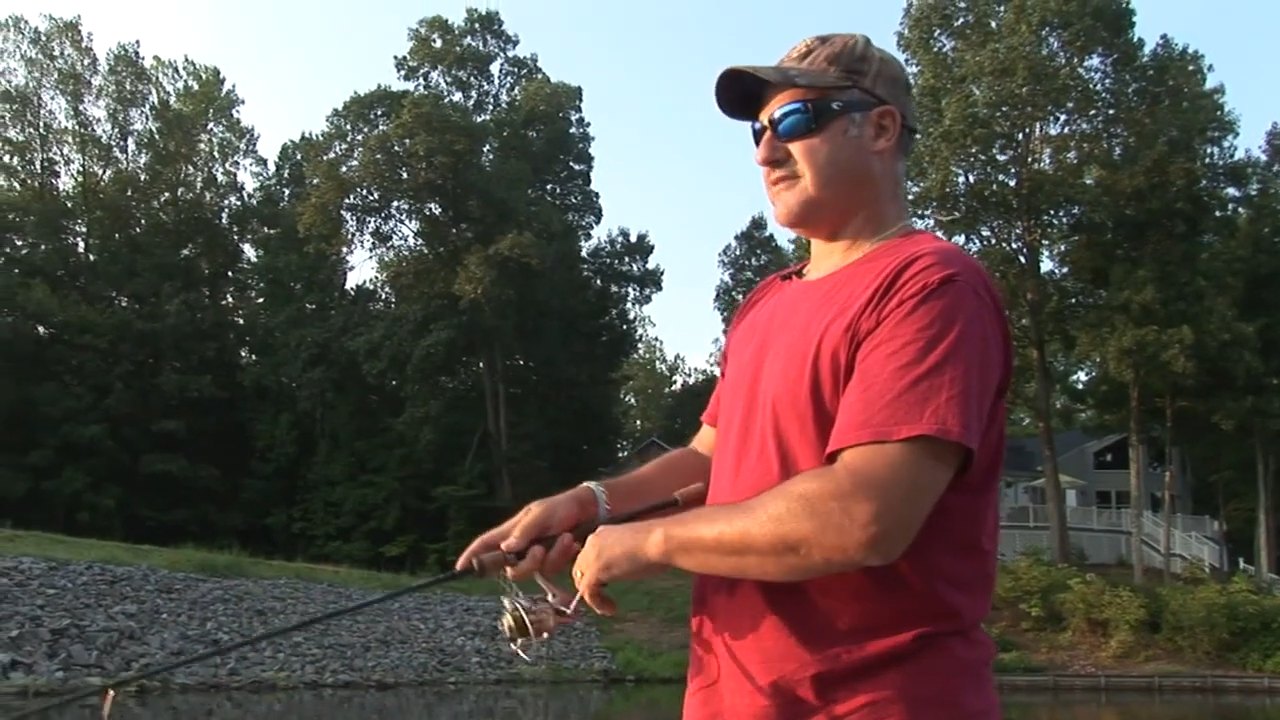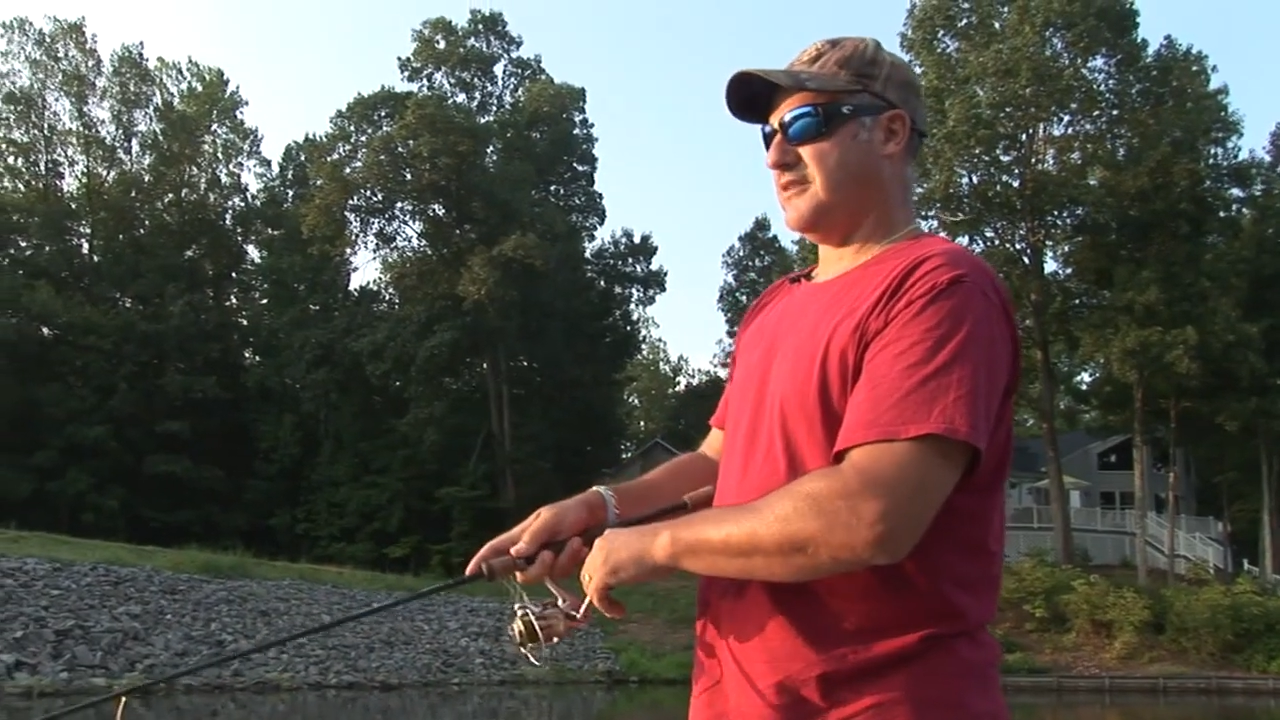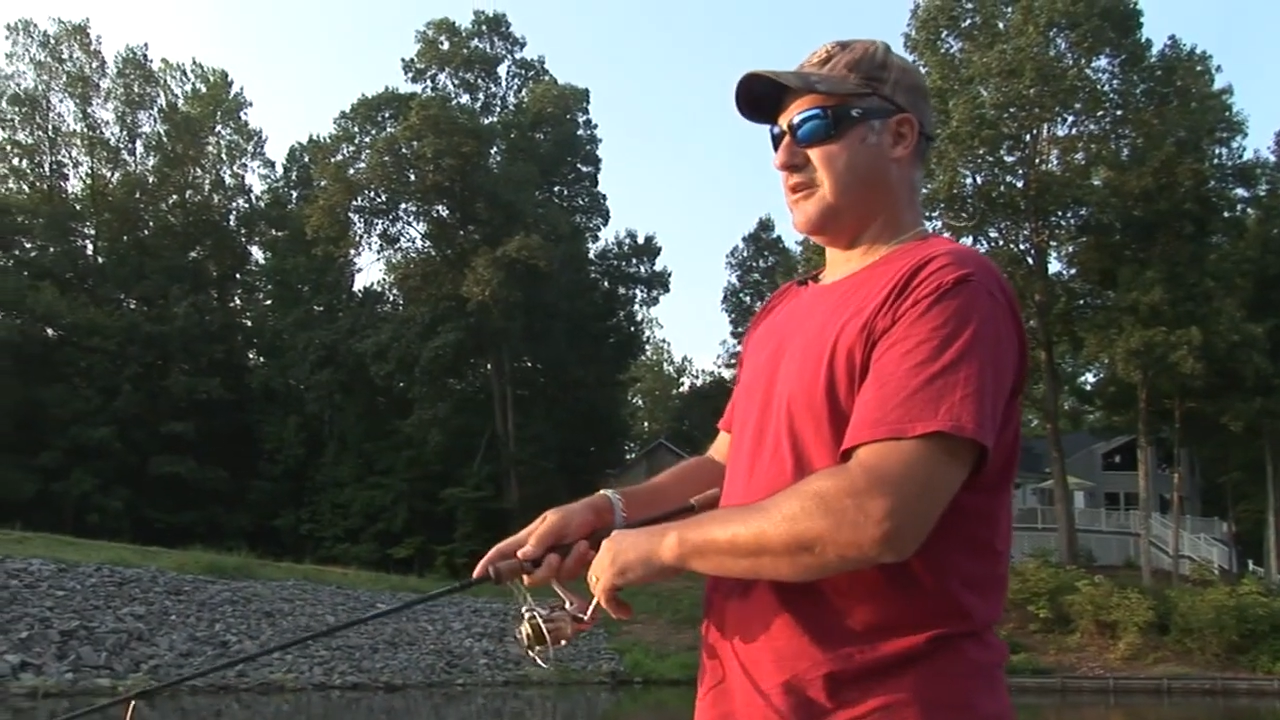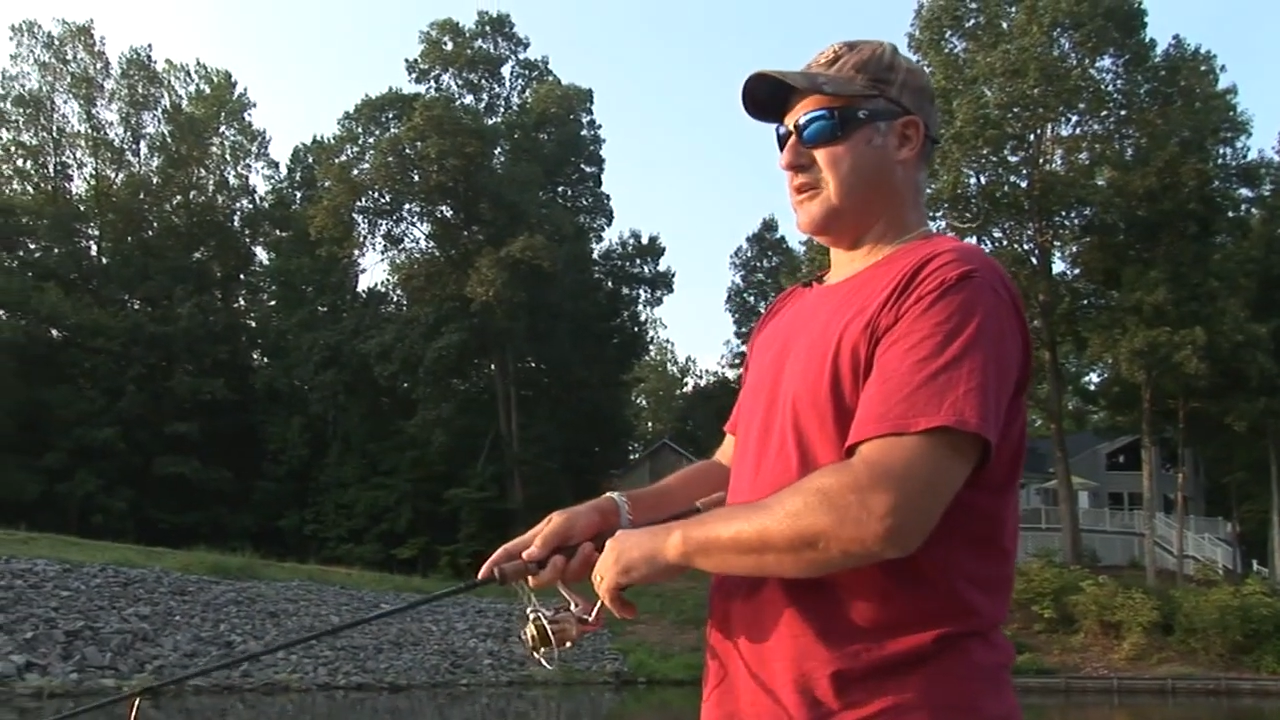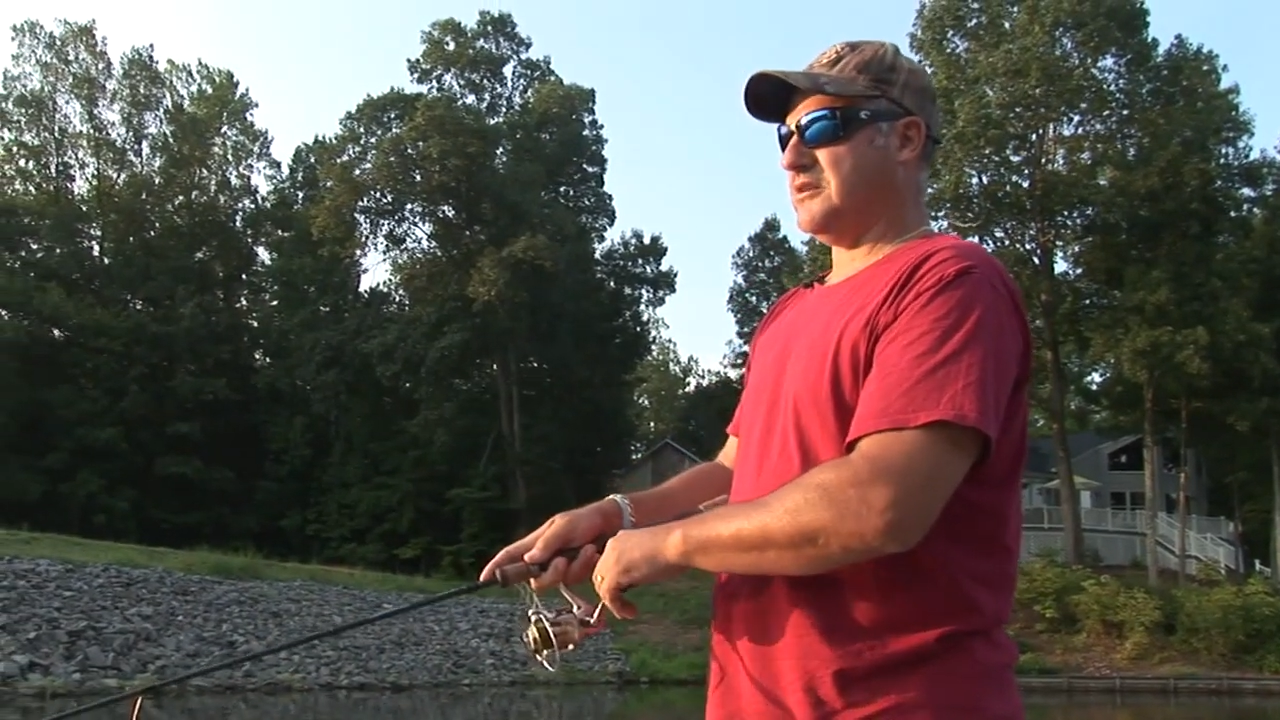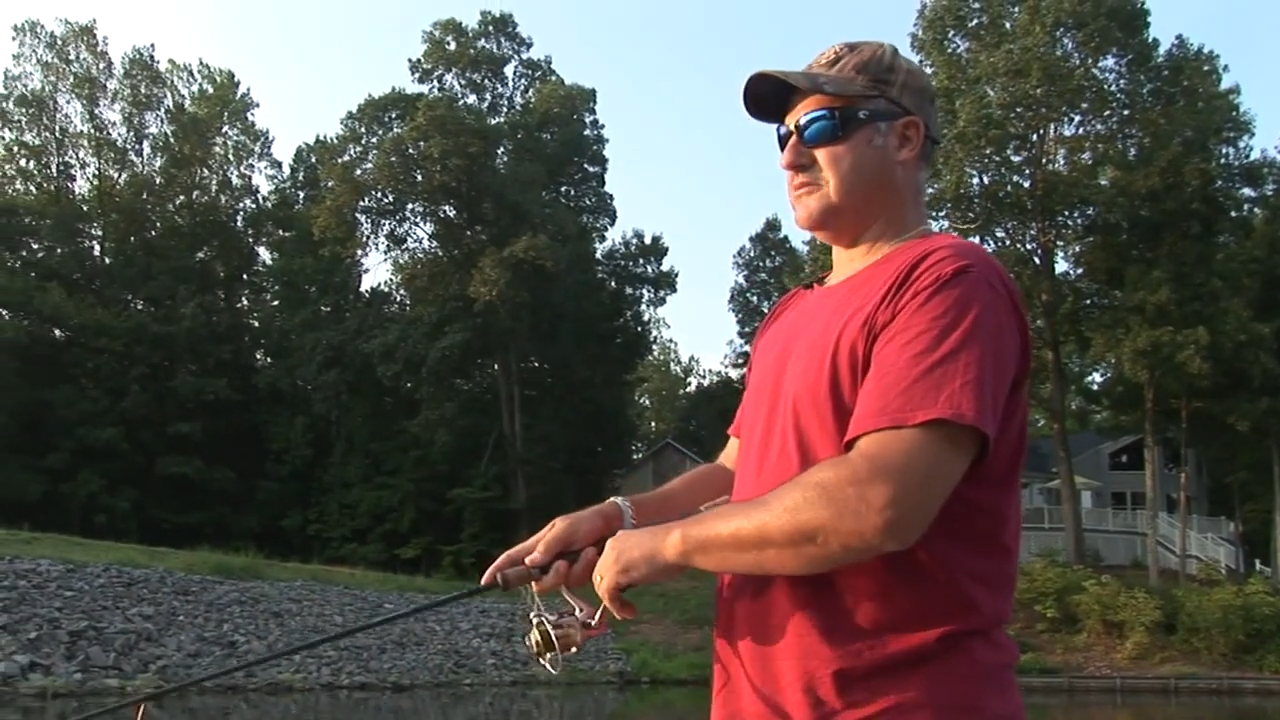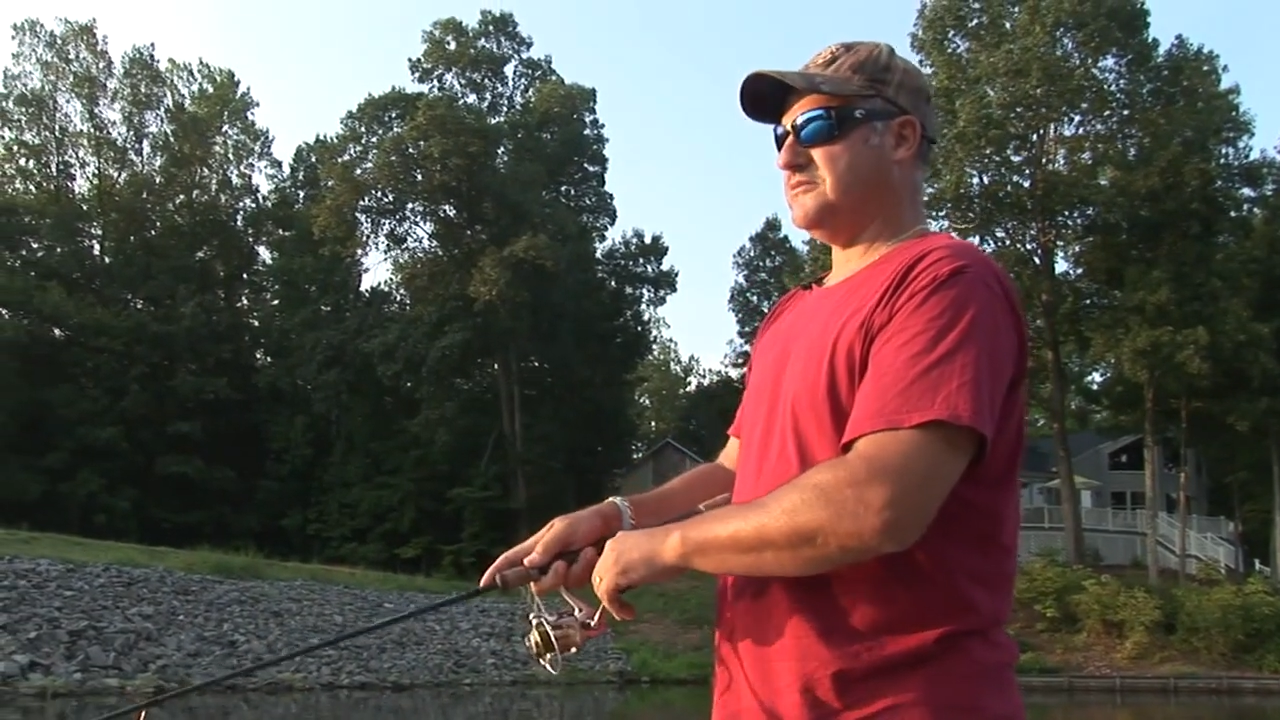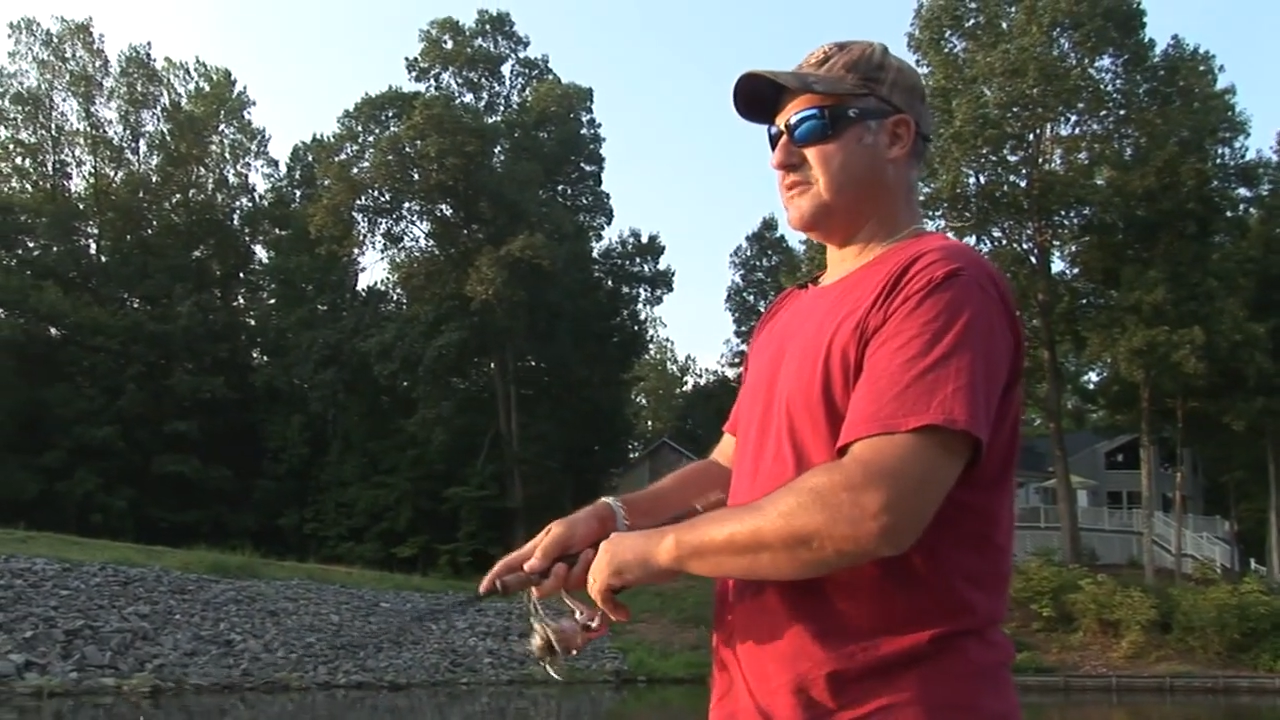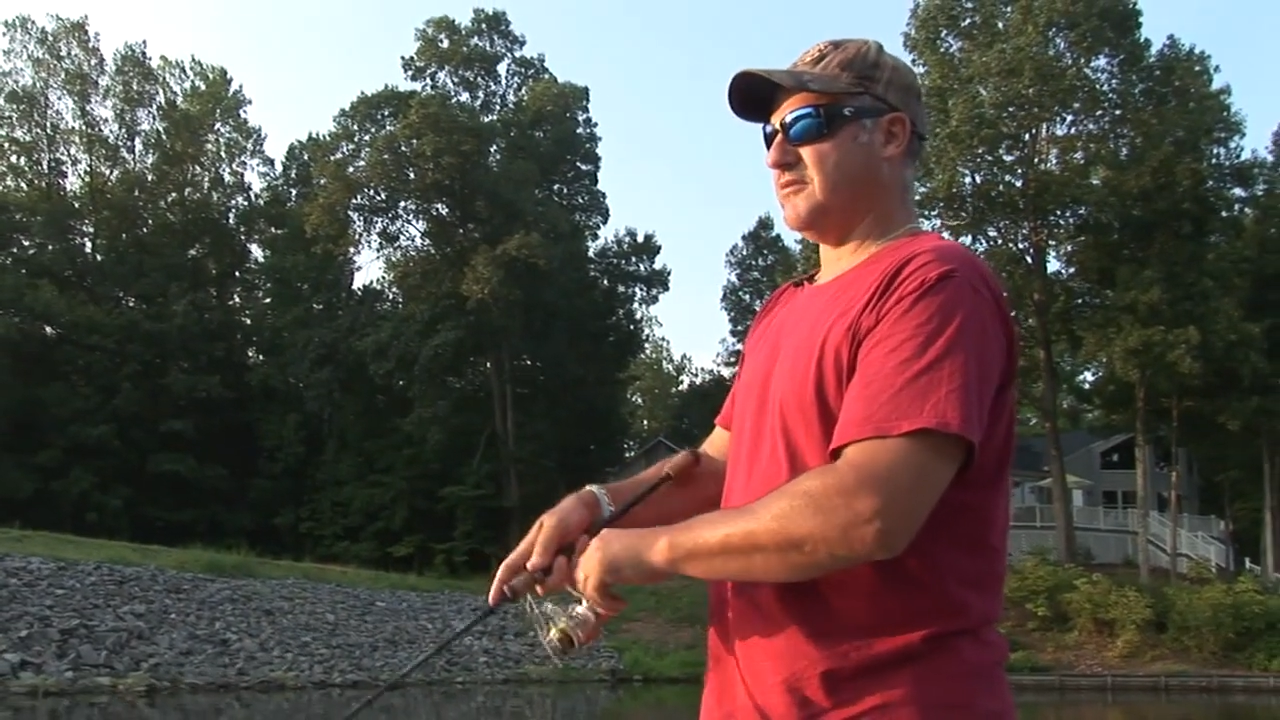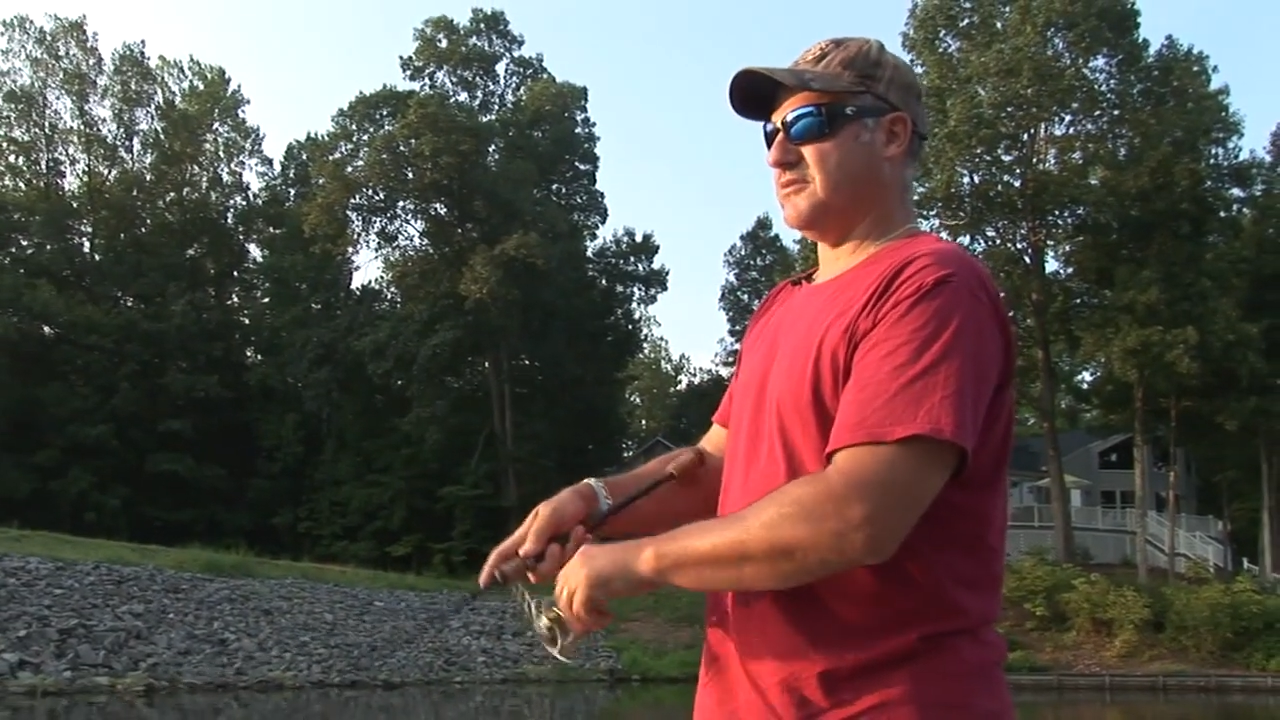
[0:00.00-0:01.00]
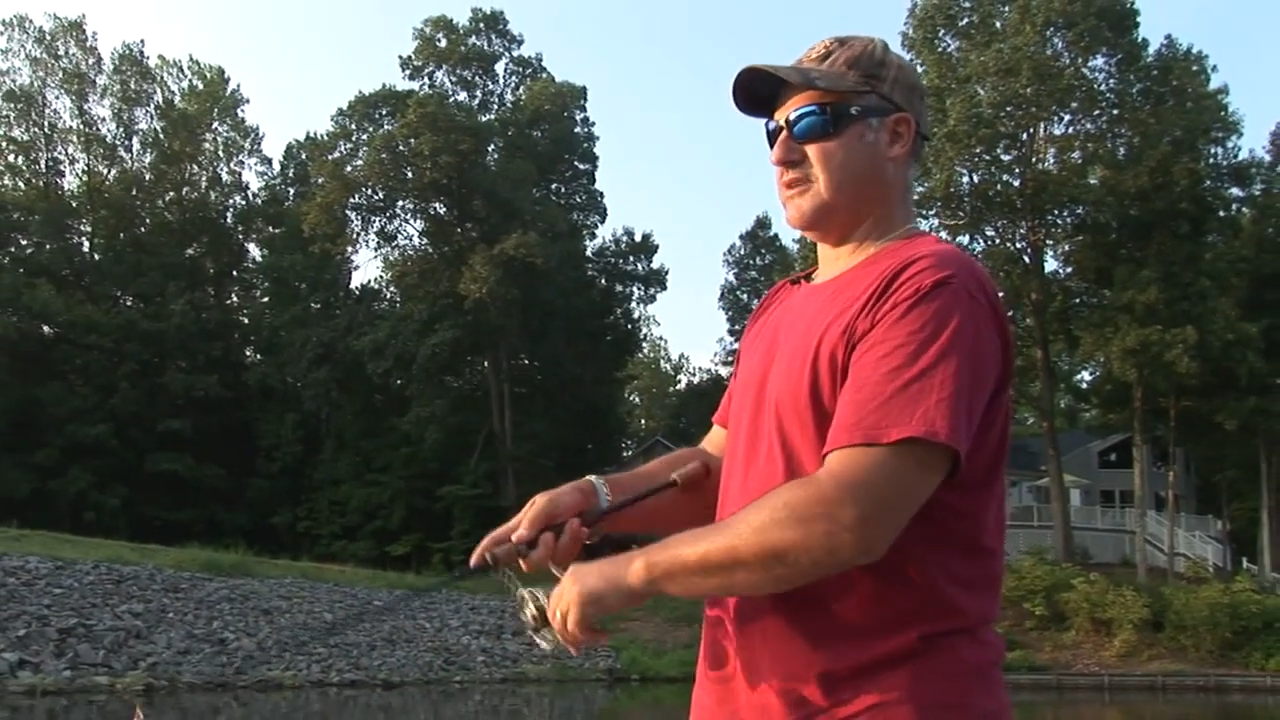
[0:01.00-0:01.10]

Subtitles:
several